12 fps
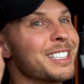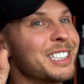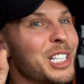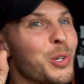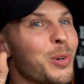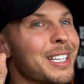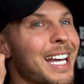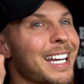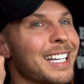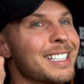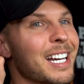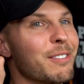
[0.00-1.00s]
to see you in that
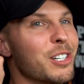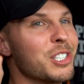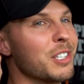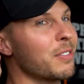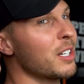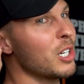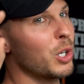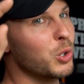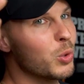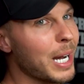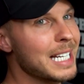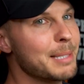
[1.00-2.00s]
hidden divergence video.
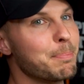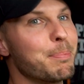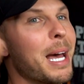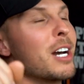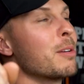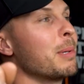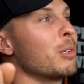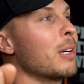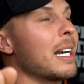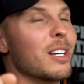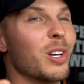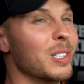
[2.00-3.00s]
You guys better be
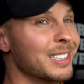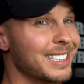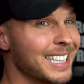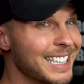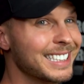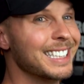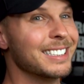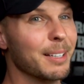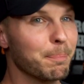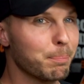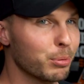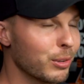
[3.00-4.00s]
ready because this is a
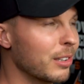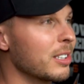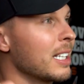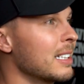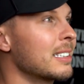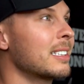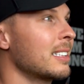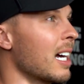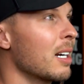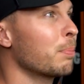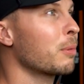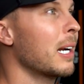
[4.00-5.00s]
brilliant
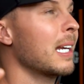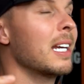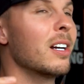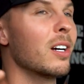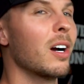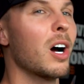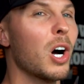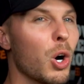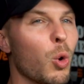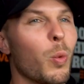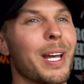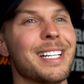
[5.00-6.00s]
setup right here.
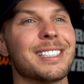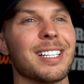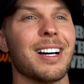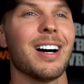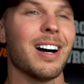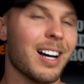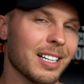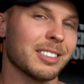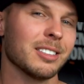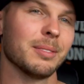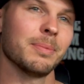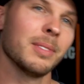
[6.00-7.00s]
Always
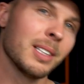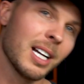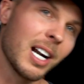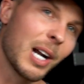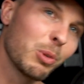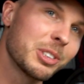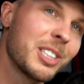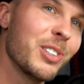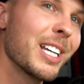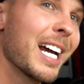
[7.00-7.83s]
awesome. All right, we'll see you